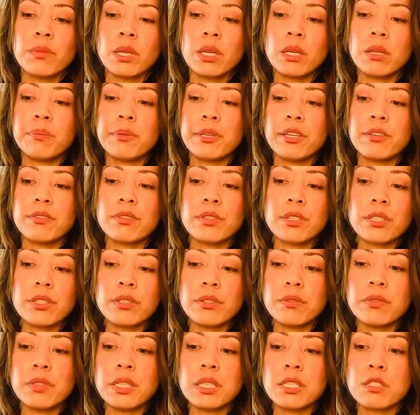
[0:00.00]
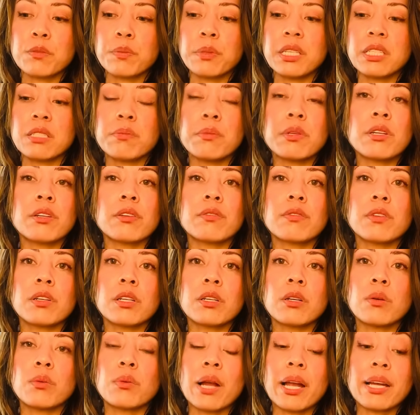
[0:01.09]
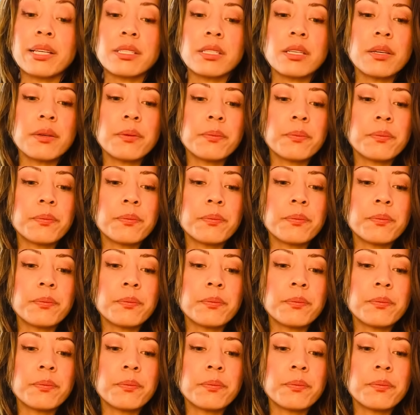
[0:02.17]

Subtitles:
Could be a Virgo Venus placement or Virgo rising.